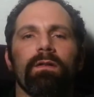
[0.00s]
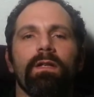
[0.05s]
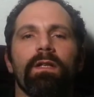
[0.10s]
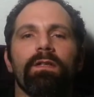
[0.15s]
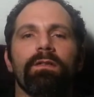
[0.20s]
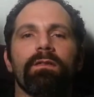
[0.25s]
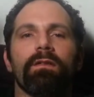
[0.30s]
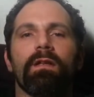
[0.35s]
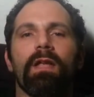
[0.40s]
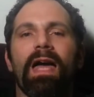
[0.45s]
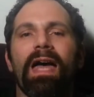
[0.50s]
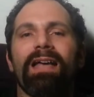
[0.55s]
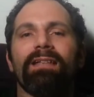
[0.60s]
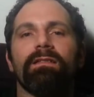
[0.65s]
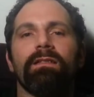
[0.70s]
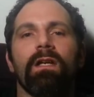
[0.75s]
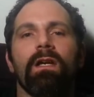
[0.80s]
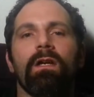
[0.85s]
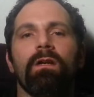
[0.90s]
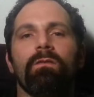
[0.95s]
his last
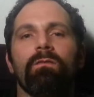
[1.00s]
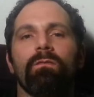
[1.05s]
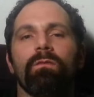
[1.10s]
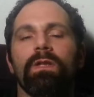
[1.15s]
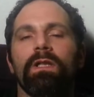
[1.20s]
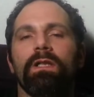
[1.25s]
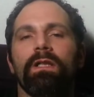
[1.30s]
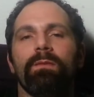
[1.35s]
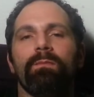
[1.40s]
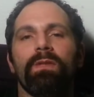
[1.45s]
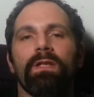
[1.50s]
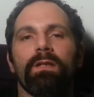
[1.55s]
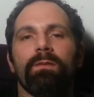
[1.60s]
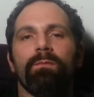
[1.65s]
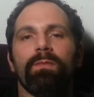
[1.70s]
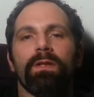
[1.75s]
really big